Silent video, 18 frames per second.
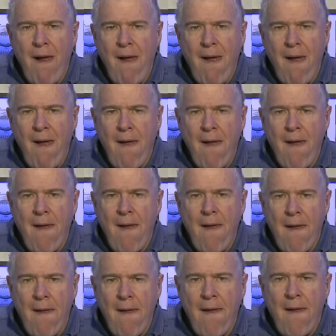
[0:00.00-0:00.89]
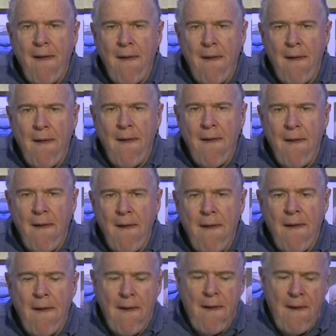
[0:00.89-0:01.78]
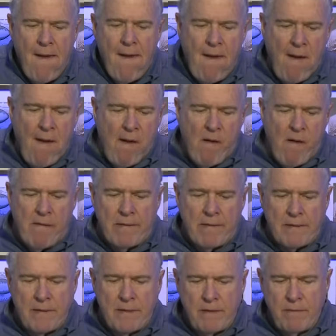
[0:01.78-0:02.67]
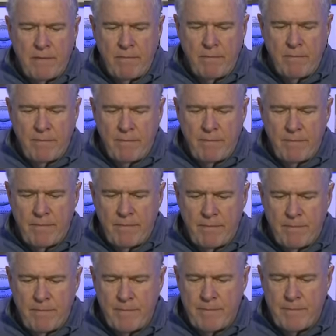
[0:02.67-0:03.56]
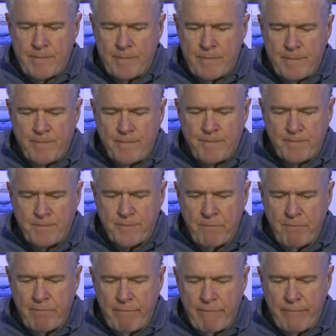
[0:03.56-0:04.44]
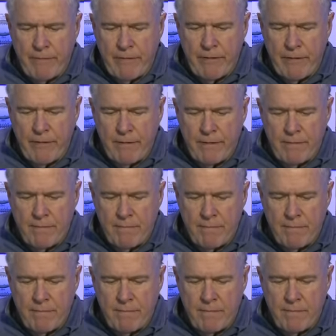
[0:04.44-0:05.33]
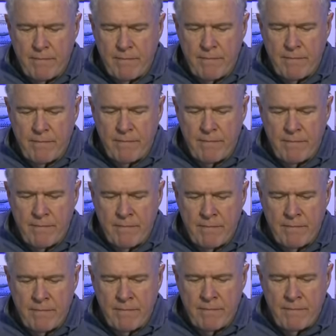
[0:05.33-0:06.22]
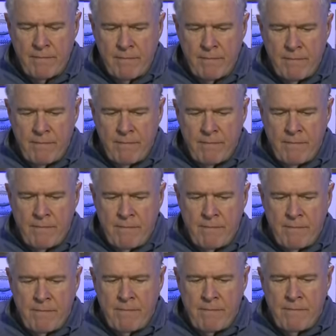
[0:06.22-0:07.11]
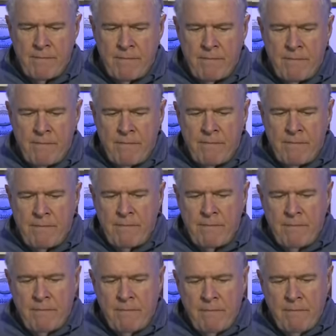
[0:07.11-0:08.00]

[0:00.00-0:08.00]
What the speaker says: This person isn't speaking.